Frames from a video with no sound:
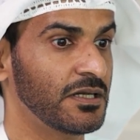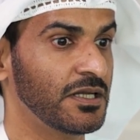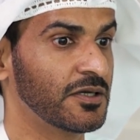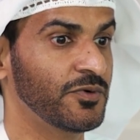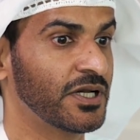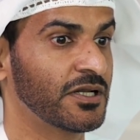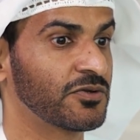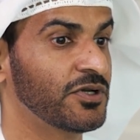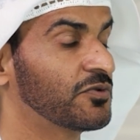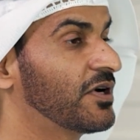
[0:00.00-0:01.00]
like we are not
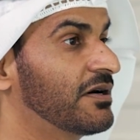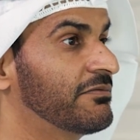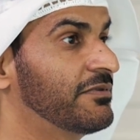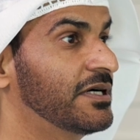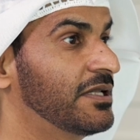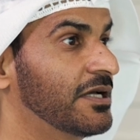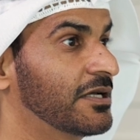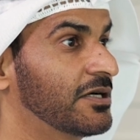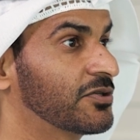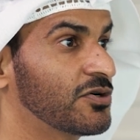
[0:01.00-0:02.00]
going to have like
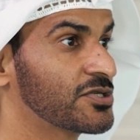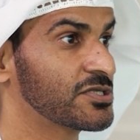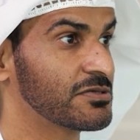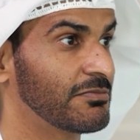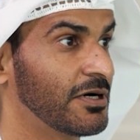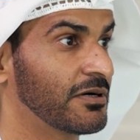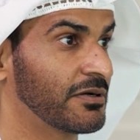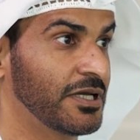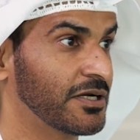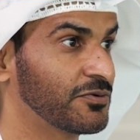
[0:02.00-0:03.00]
a TOS or
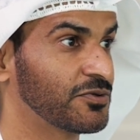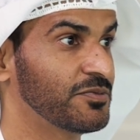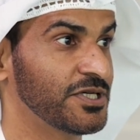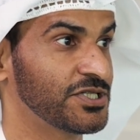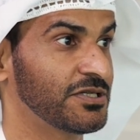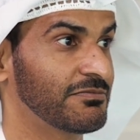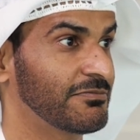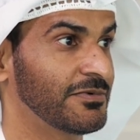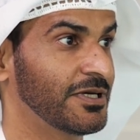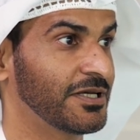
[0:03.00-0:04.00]
yard automation,
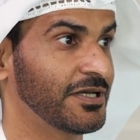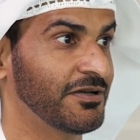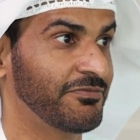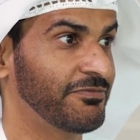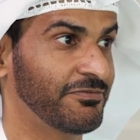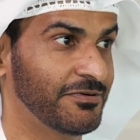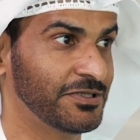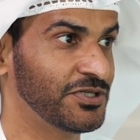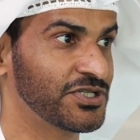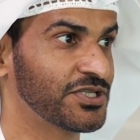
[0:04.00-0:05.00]
like if
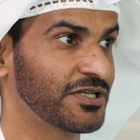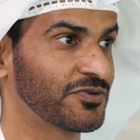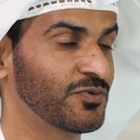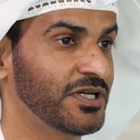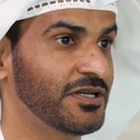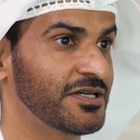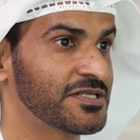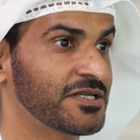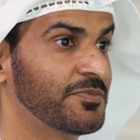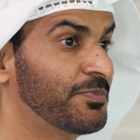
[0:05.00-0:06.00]
digital twin is
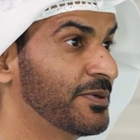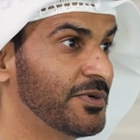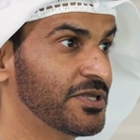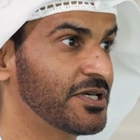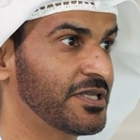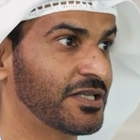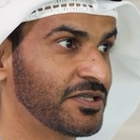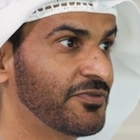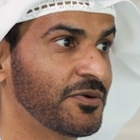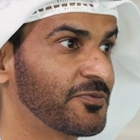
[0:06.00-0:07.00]
implemented and
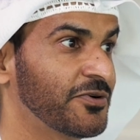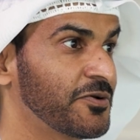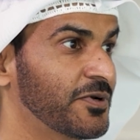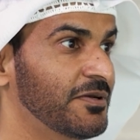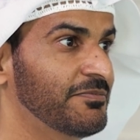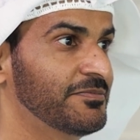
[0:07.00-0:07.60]
developed very well.